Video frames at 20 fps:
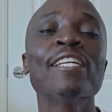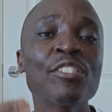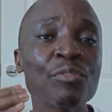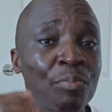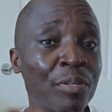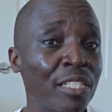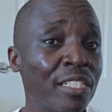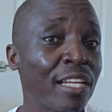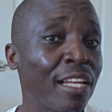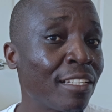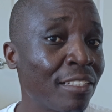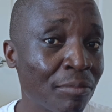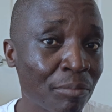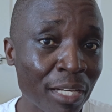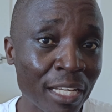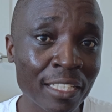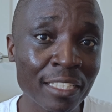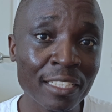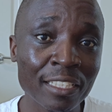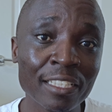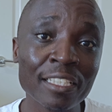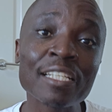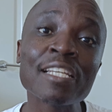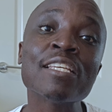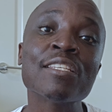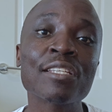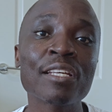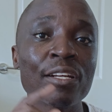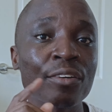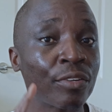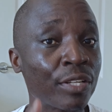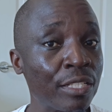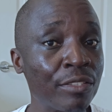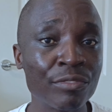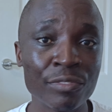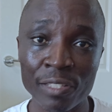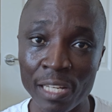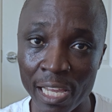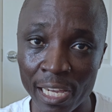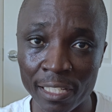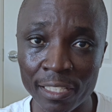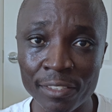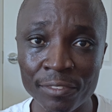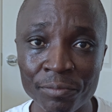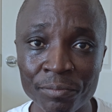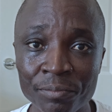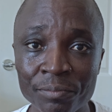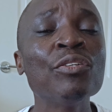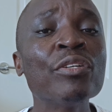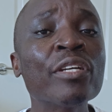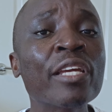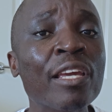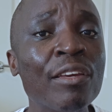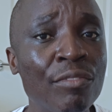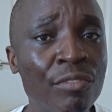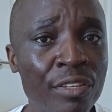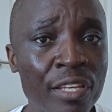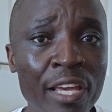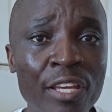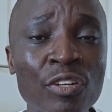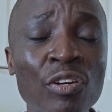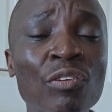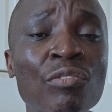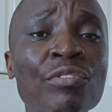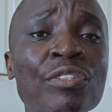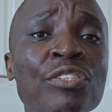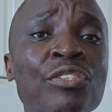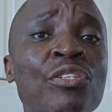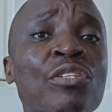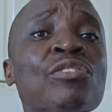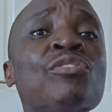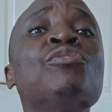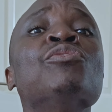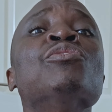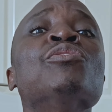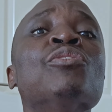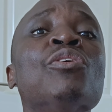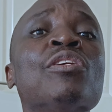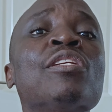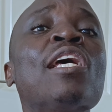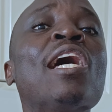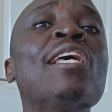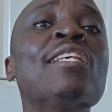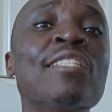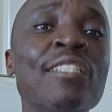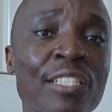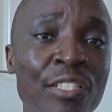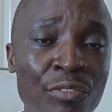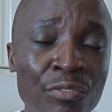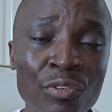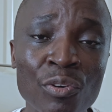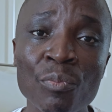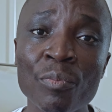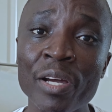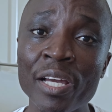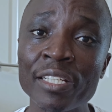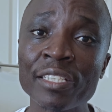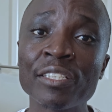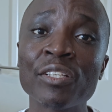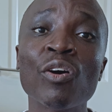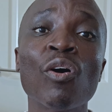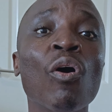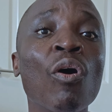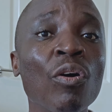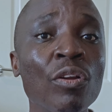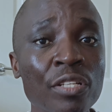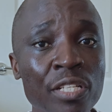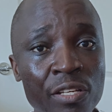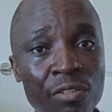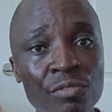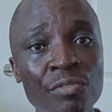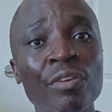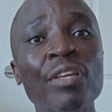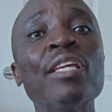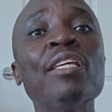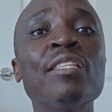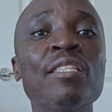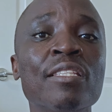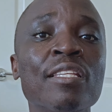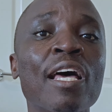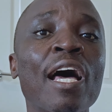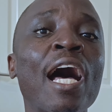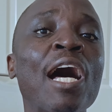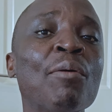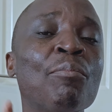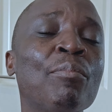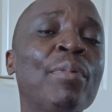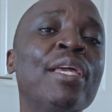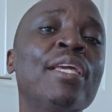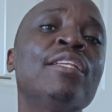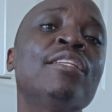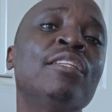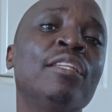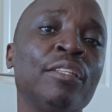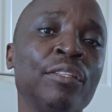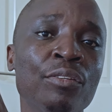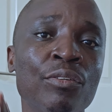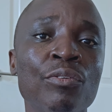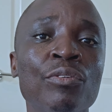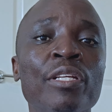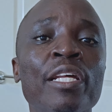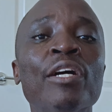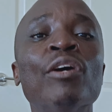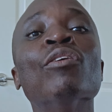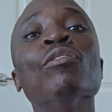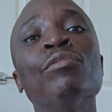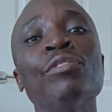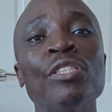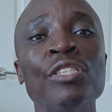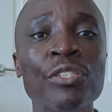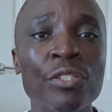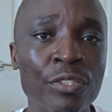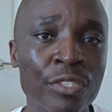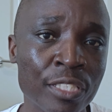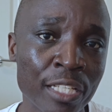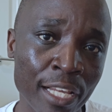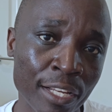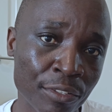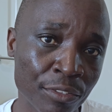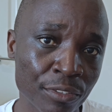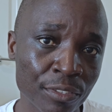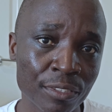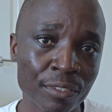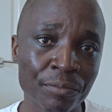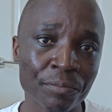especially money, is a red flag. UKVI officials do not ask you for money. All the fees are paid through the official channels.